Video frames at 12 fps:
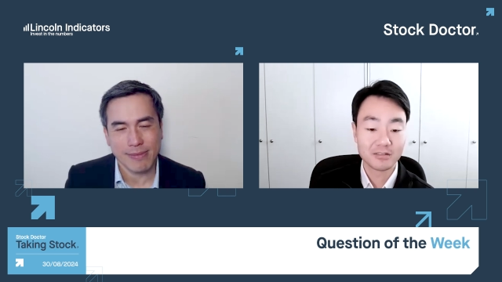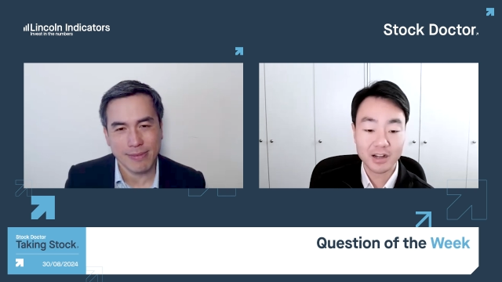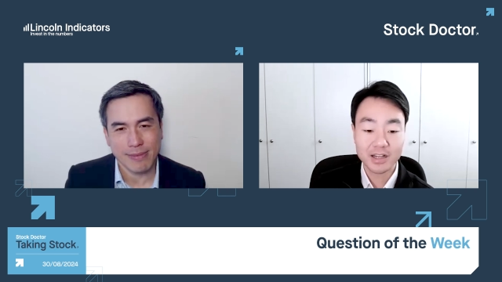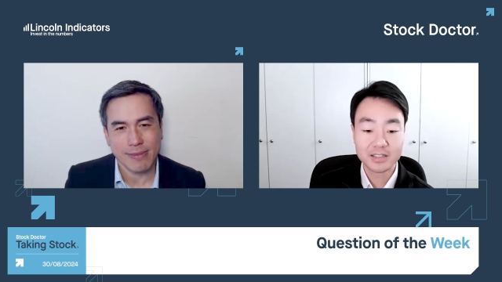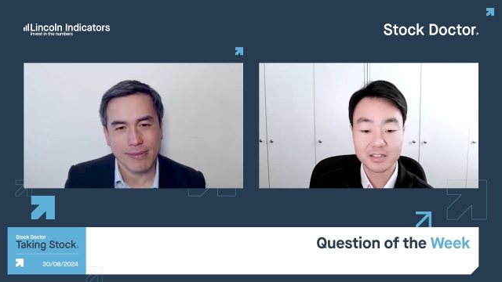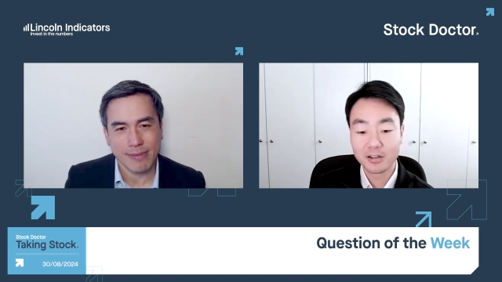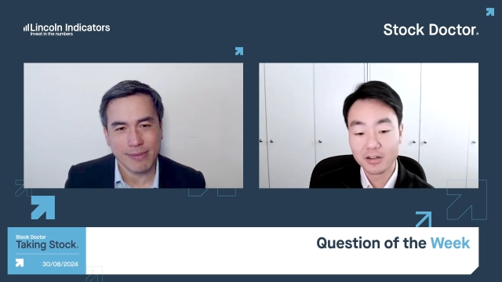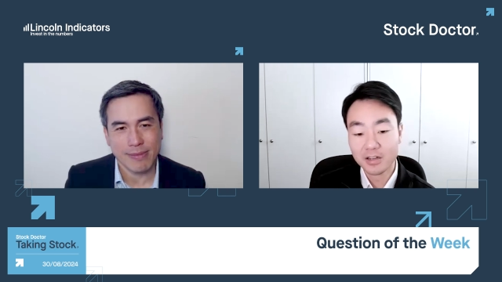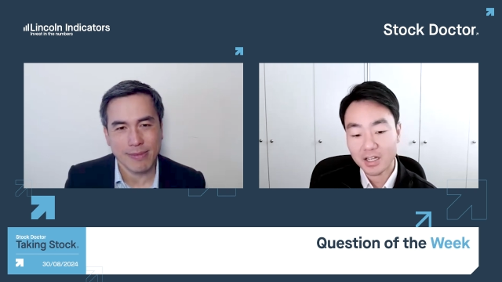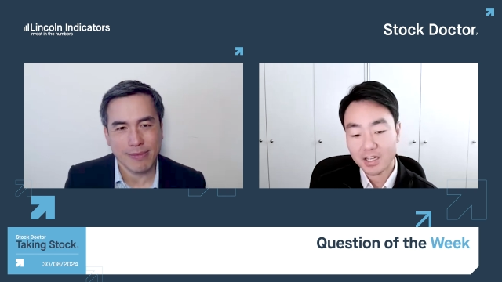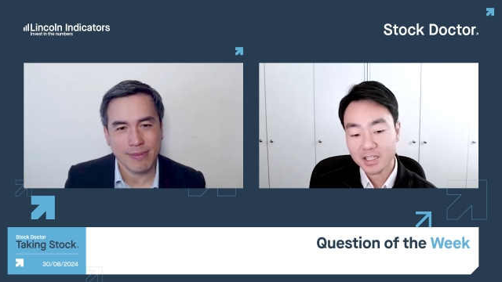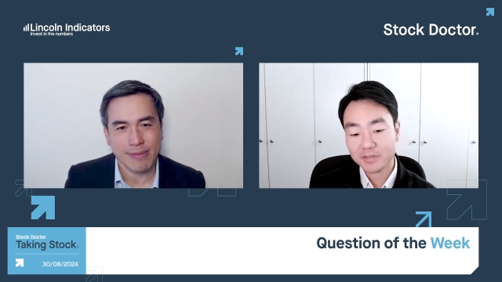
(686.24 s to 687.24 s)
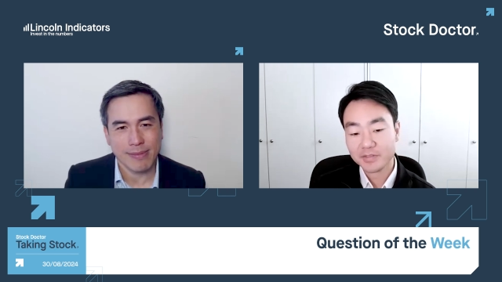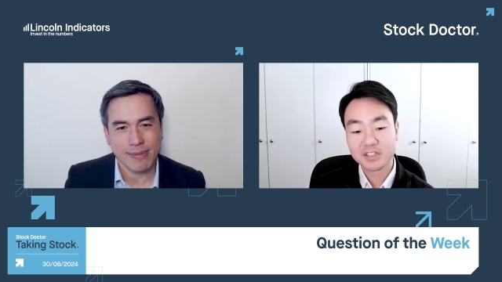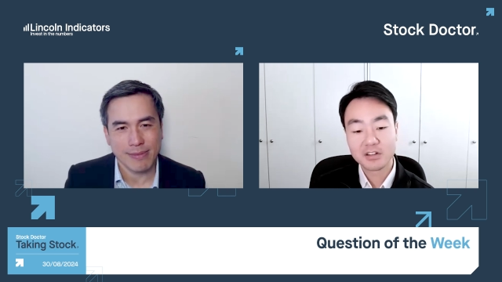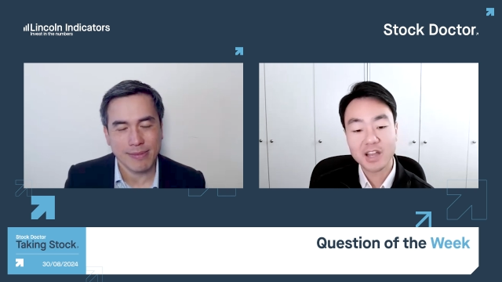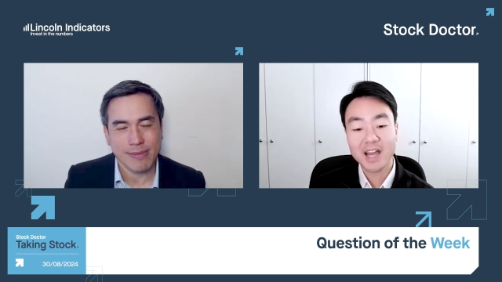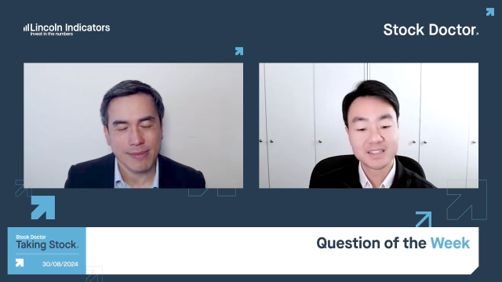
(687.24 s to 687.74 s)
Speaker 1: right? So if a stock
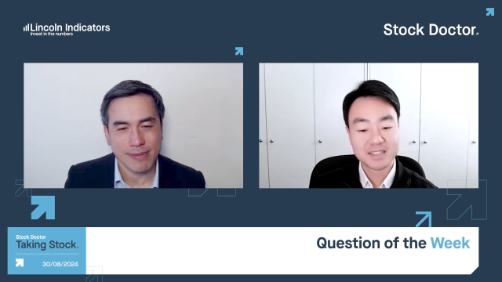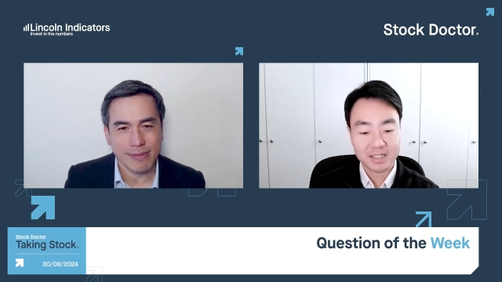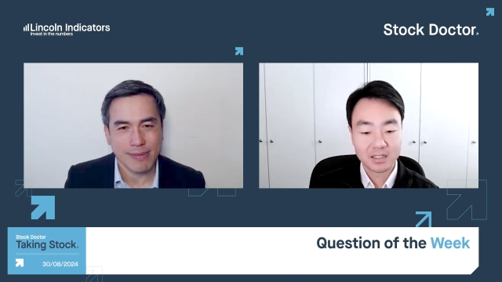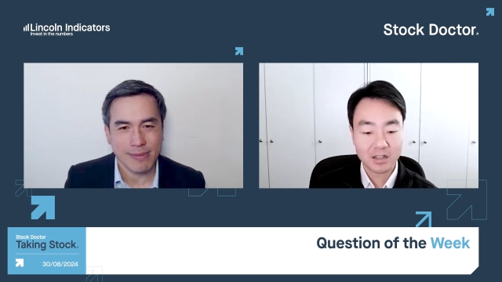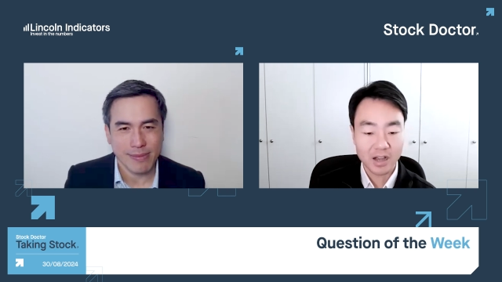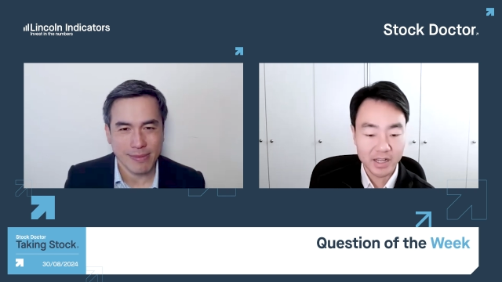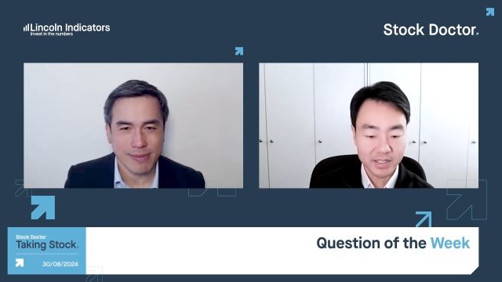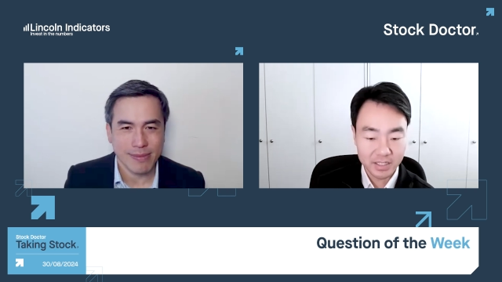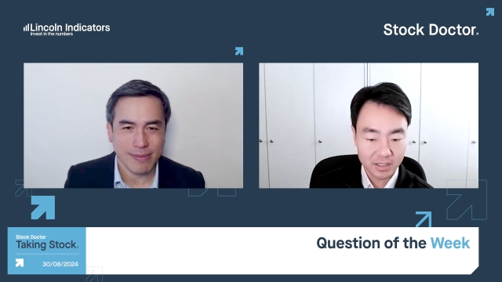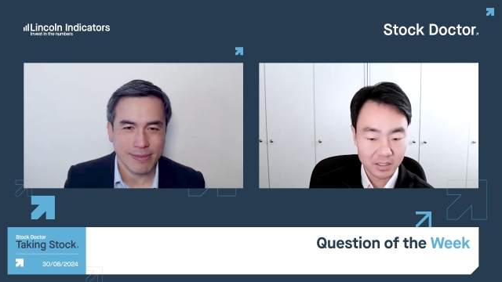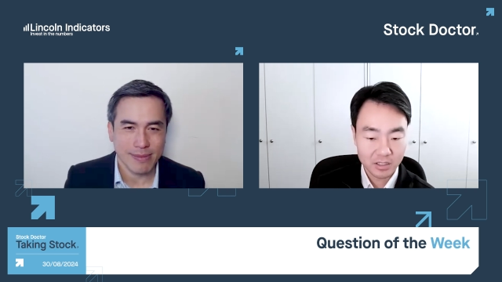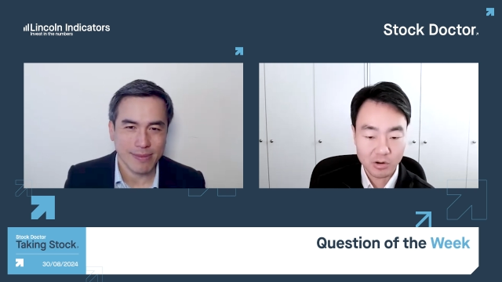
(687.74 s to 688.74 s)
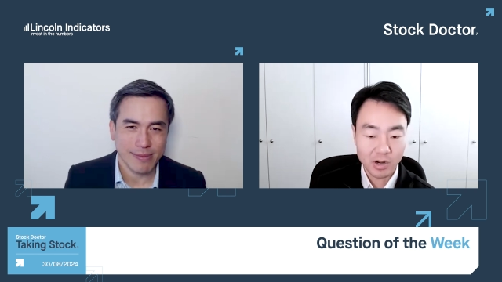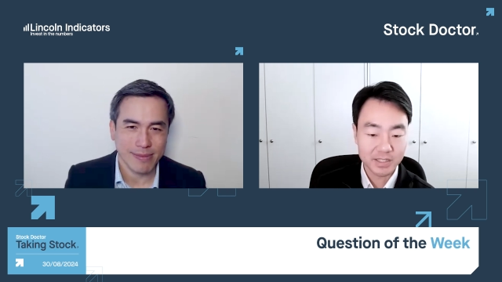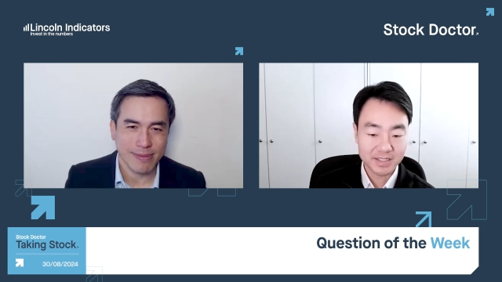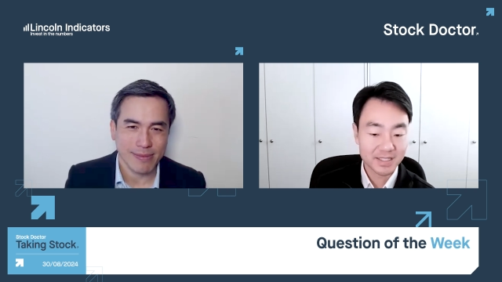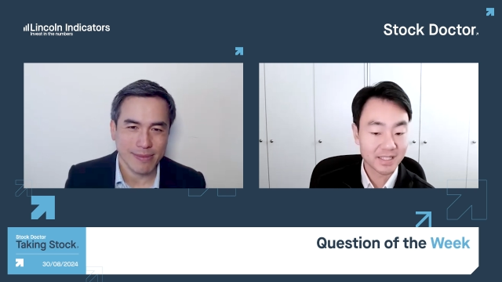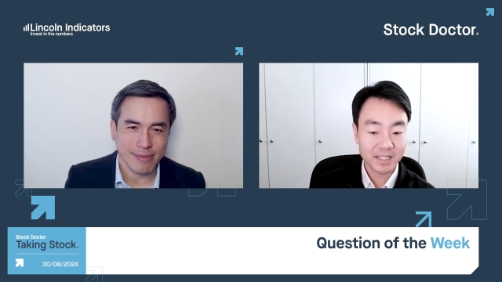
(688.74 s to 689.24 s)
has declined quite
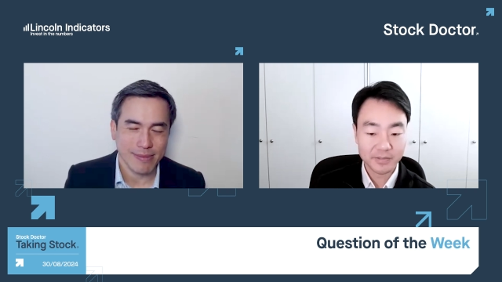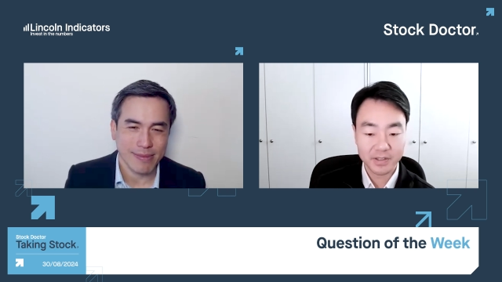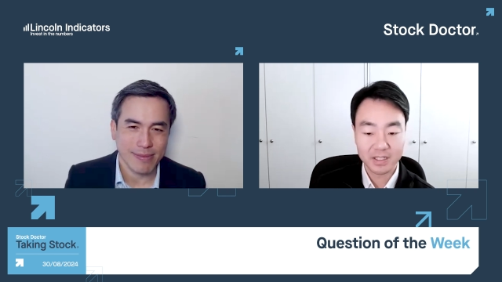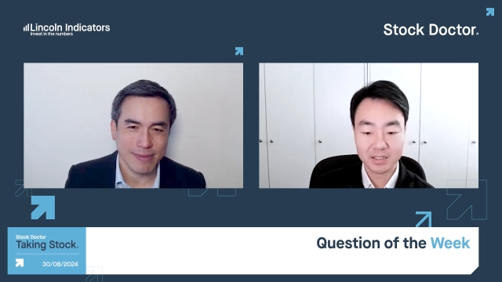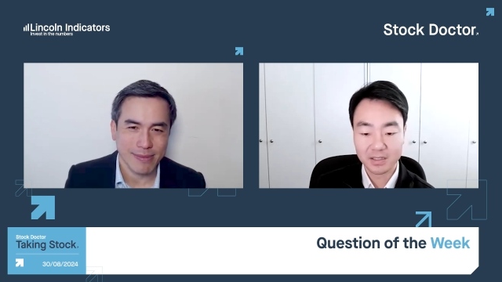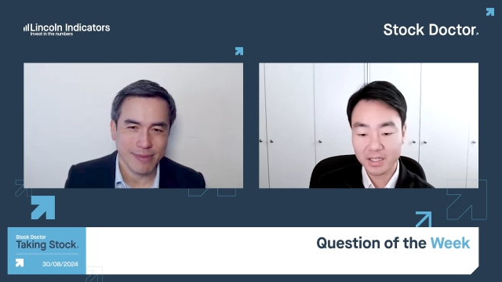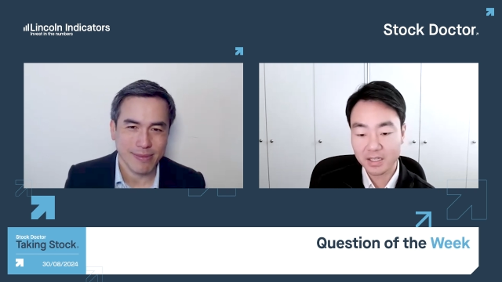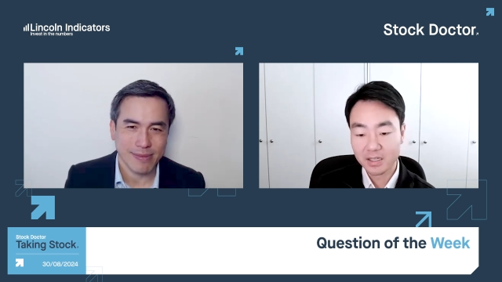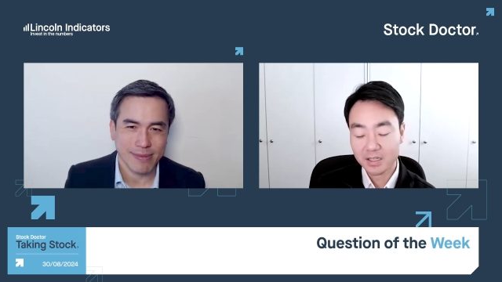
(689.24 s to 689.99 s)
significantly,